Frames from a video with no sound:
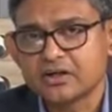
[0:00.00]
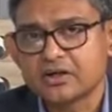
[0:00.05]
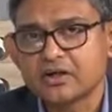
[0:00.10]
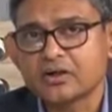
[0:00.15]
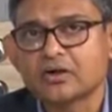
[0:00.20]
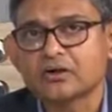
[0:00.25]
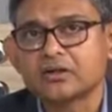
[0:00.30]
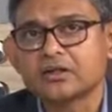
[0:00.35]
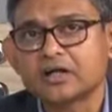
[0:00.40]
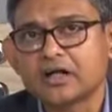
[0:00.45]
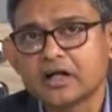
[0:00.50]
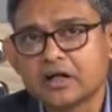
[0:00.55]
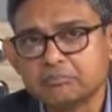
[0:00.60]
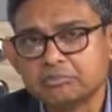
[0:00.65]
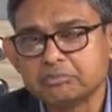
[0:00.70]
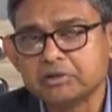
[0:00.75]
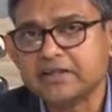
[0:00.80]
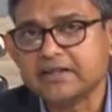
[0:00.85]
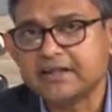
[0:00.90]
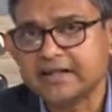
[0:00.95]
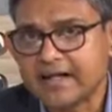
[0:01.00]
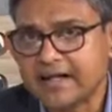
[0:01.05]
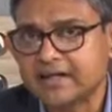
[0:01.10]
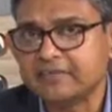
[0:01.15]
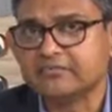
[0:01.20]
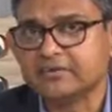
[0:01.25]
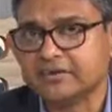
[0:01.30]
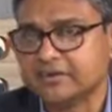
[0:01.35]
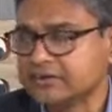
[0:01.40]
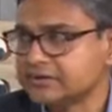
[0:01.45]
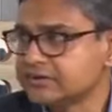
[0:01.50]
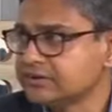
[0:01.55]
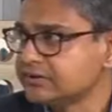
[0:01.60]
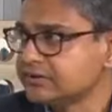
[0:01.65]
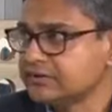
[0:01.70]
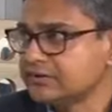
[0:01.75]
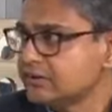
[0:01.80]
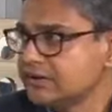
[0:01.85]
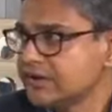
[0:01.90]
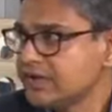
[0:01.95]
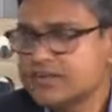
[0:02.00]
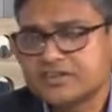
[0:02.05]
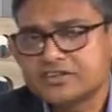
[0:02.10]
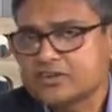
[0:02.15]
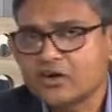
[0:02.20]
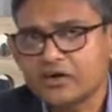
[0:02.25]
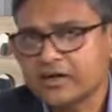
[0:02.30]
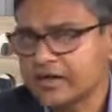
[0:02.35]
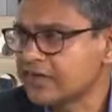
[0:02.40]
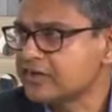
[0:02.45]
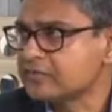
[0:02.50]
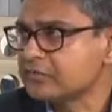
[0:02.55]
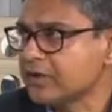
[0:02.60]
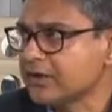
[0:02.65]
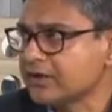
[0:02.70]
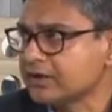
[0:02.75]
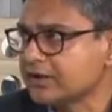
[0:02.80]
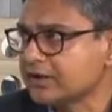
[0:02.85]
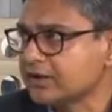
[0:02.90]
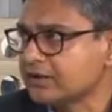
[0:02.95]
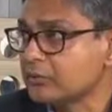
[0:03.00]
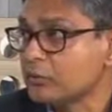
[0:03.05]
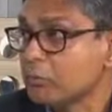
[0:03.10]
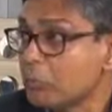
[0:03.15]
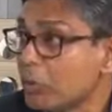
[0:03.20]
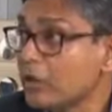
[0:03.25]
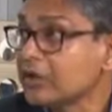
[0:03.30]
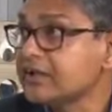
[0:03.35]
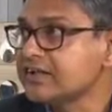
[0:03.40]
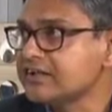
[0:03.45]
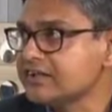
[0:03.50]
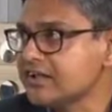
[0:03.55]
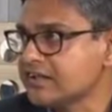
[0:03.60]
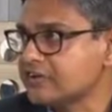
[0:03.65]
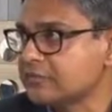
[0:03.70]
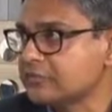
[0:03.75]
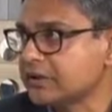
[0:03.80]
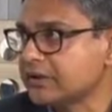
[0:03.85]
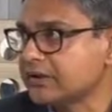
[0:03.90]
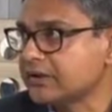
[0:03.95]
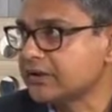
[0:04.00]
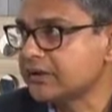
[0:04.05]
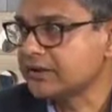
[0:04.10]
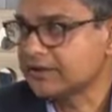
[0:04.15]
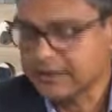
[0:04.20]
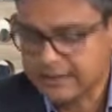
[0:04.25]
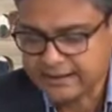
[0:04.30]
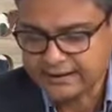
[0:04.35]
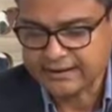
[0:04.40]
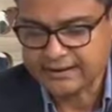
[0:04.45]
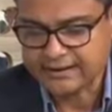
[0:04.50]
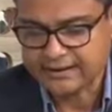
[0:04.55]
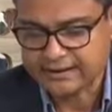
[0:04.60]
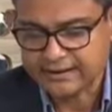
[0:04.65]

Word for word: or the company delivers it's not expected what is expected again